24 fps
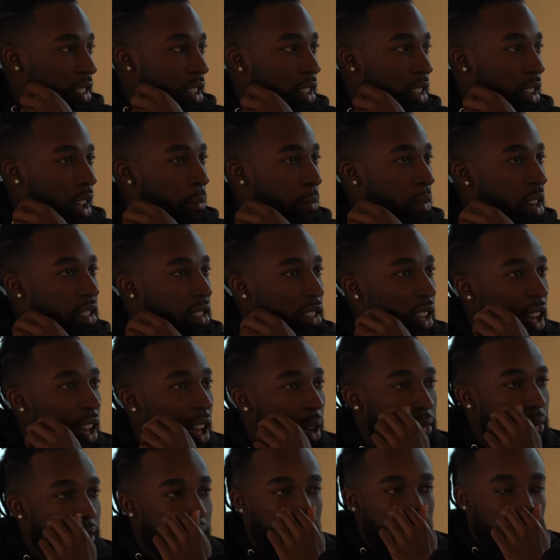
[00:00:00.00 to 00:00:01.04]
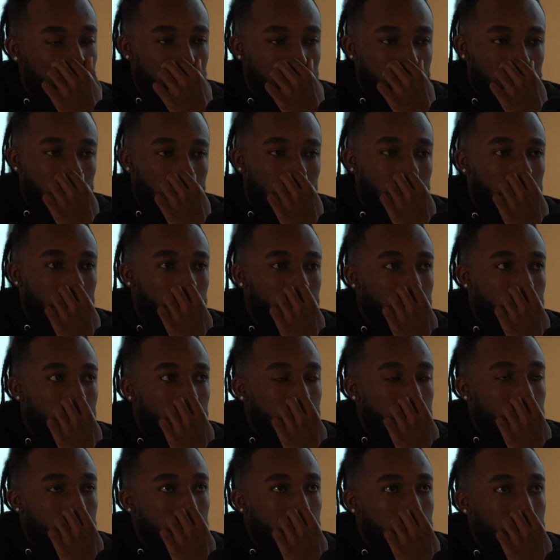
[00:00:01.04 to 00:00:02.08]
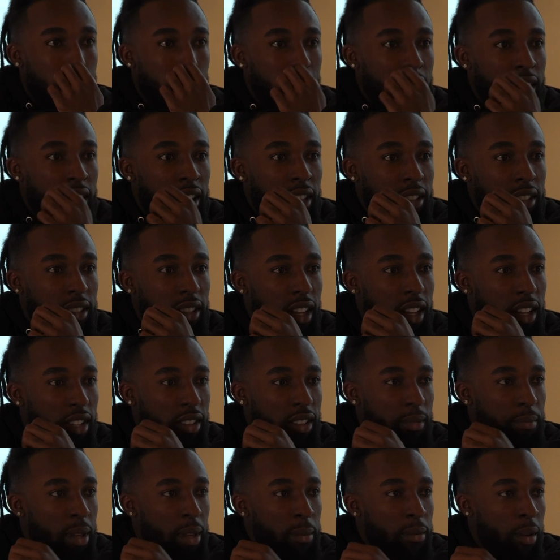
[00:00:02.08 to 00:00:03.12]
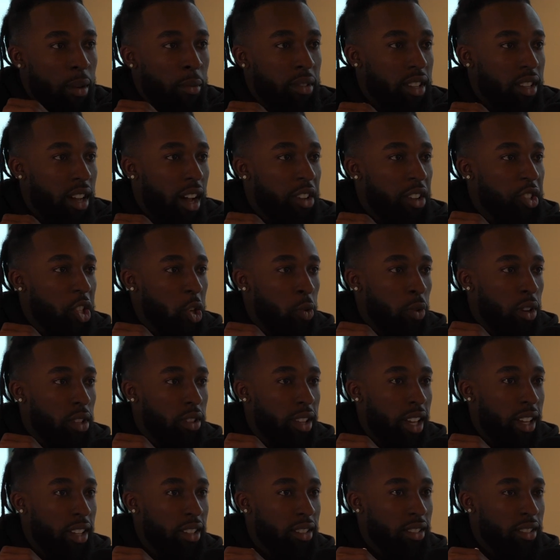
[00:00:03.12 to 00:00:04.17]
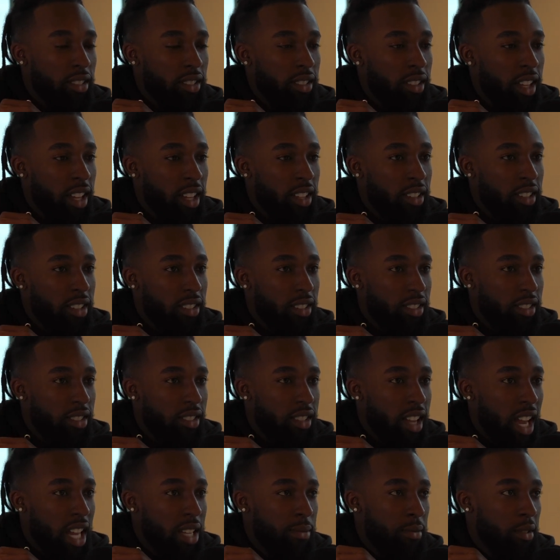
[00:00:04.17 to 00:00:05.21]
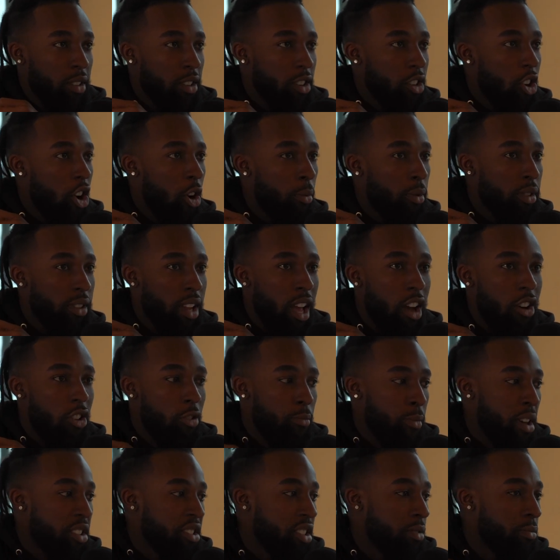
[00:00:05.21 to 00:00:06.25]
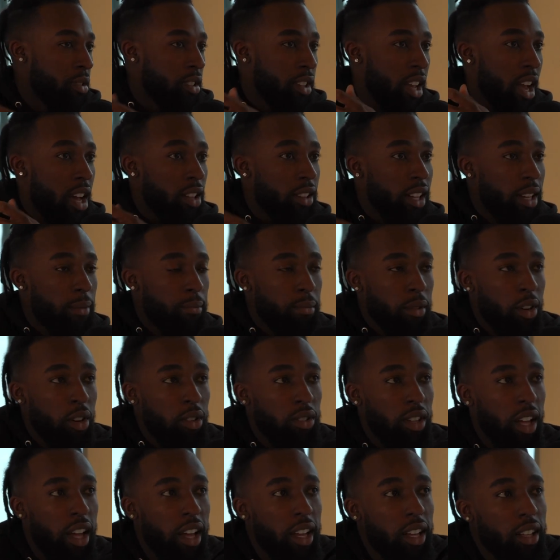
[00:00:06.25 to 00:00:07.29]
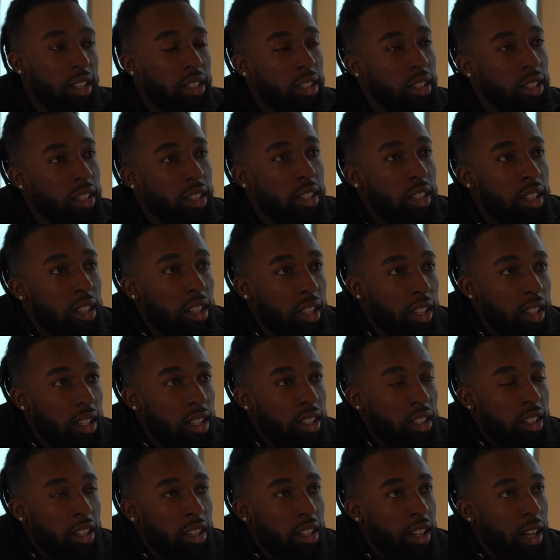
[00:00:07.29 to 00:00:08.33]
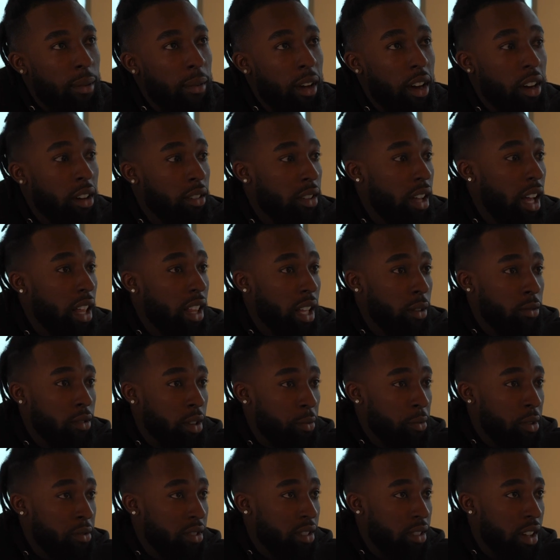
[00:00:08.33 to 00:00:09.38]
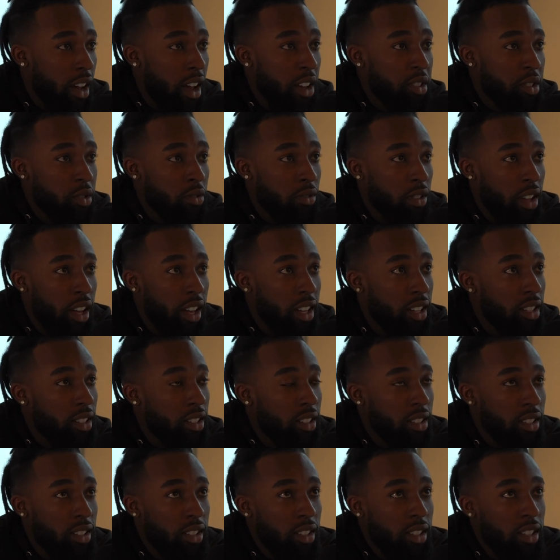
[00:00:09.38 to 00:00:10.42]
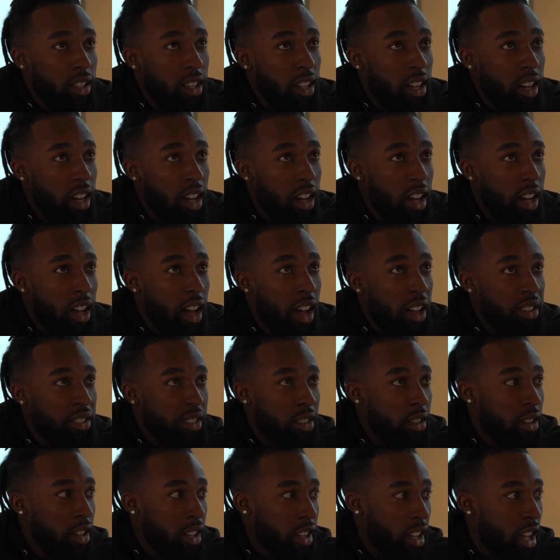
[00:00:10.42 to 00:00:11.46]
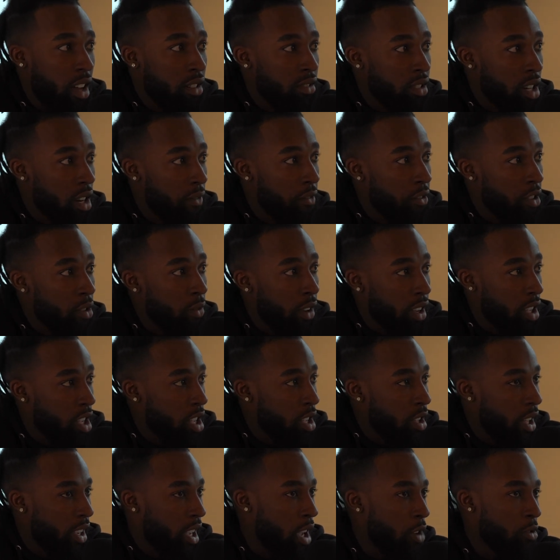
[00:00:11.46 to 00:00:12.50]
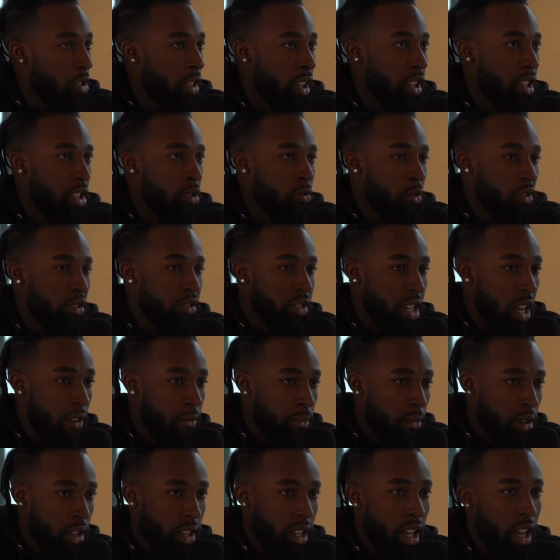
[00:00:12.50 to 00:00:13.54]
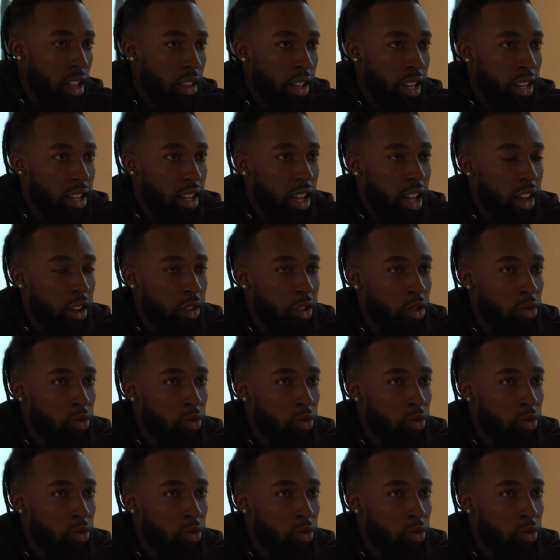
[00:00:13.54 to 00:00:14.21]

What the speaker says: tell you how many times, like, people I went to high school with, they text me or call me now or message me now, like, bro, like, I'm not gonna lie, like, when we was in high school, like, I saw, like, how different you weren't different, but, like, how